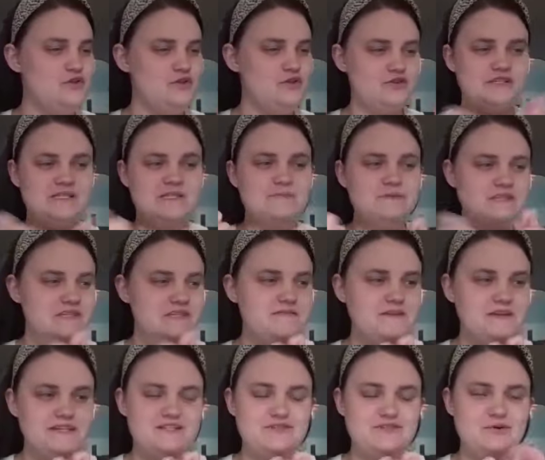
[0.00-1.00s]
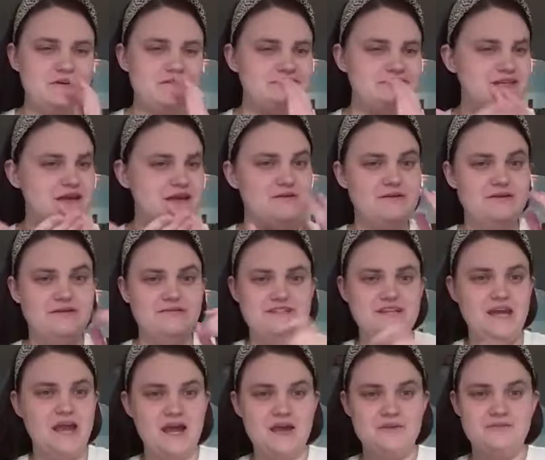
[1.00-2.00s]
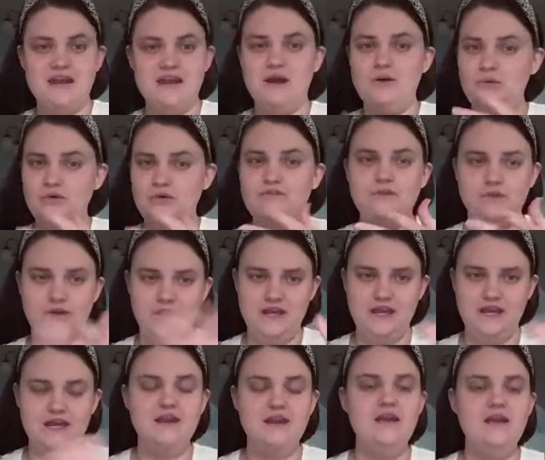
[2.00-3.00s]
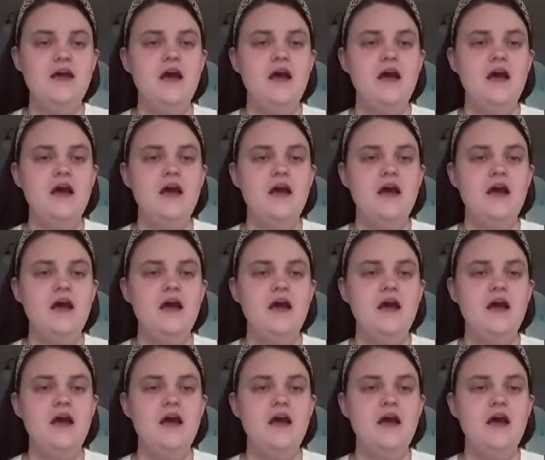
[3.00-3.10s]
there's a specific sort of sound of time that I will forget.